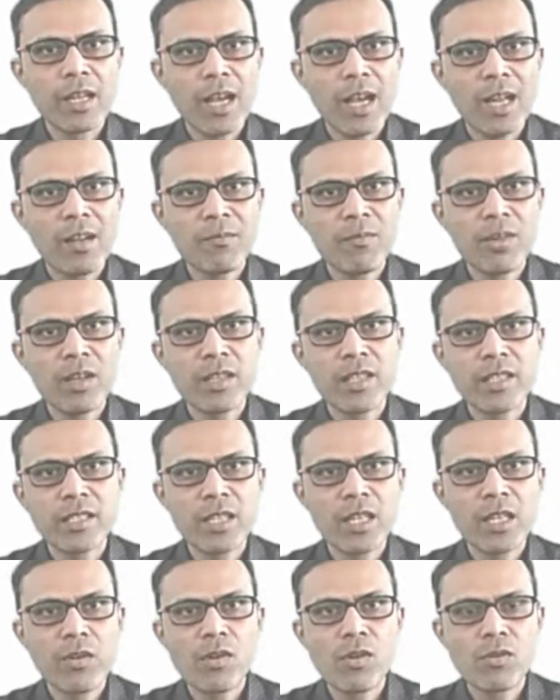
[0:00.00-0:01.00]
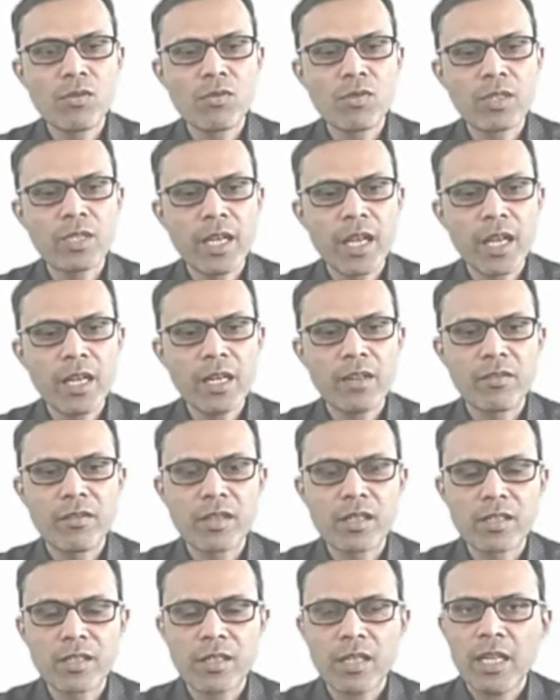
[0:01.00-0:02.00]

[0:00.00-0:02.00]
Alpha is equal to tan inverse